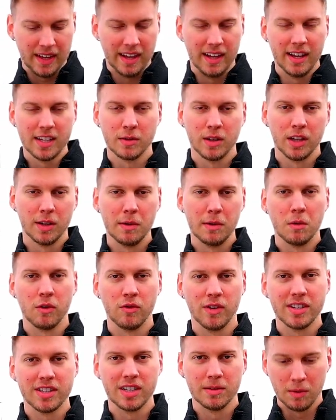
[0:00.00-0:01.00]
is a little bit more
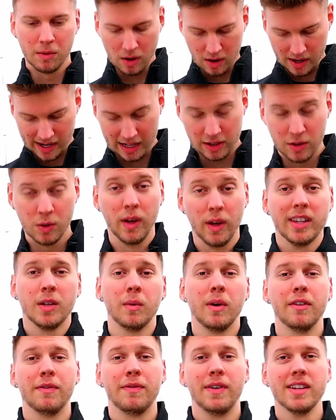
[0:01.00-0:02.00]
reasonable and I do like
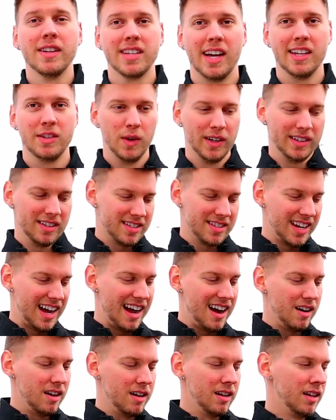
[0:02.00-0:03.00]
the way it fits. I do like the
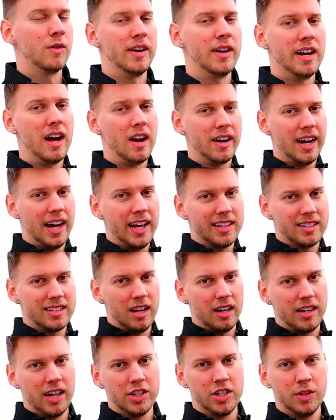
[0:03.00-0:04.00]
style. So right now guys,
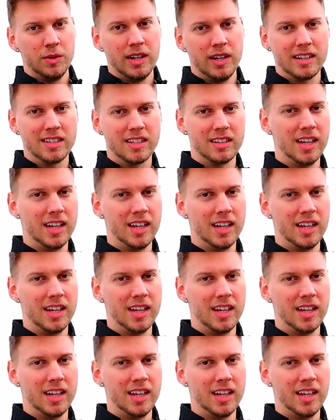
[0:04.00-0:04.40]
I'll catch you in the next